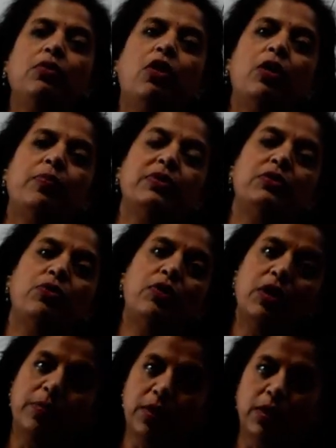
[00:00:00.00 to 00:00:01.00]
Corpus
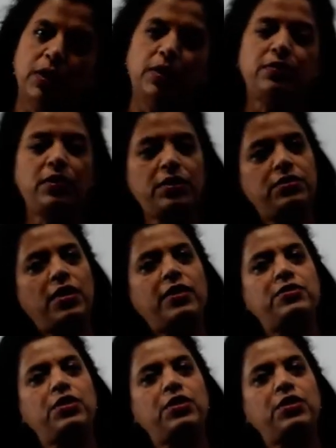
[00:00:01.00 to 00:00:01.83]
luteum continuously starts